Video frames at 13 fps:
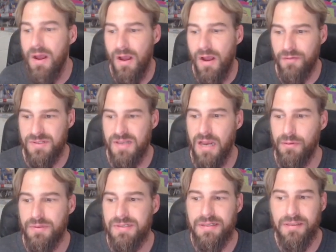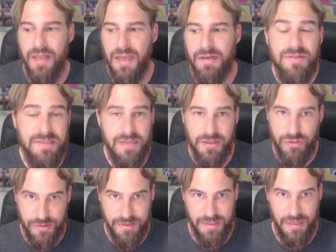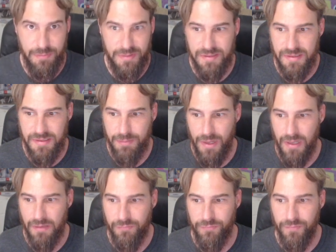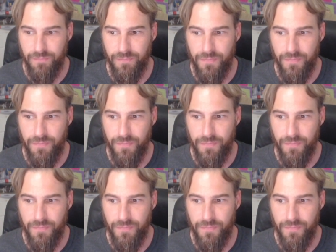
of Cyrus in light of such statements as above.